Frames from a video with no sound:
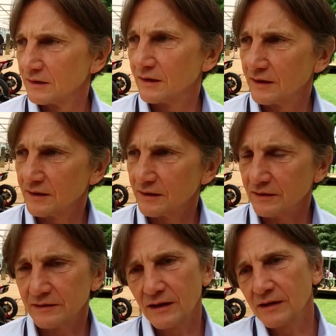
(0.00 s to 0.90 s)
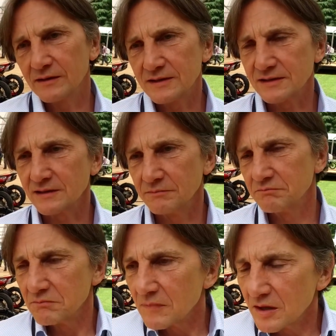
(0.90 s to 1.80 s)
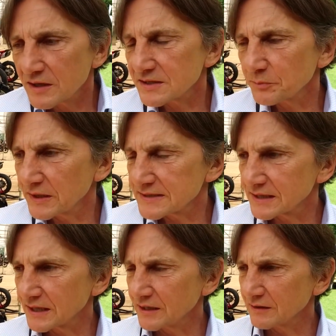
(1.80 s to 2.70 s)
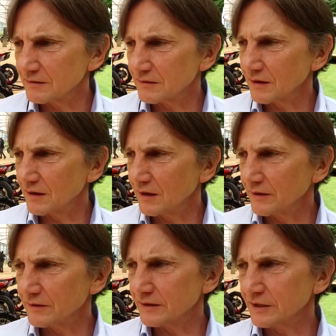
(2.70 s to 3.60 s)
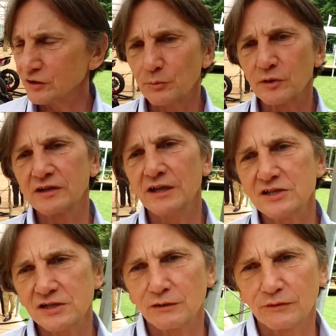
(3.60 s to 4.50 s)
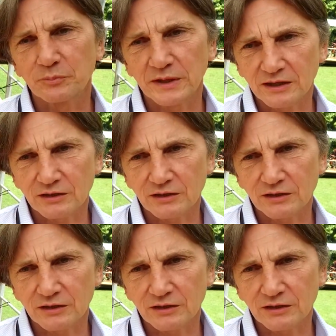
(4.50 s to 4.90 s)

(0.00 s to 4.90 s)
And yeah, it's a basically an interpretation of a big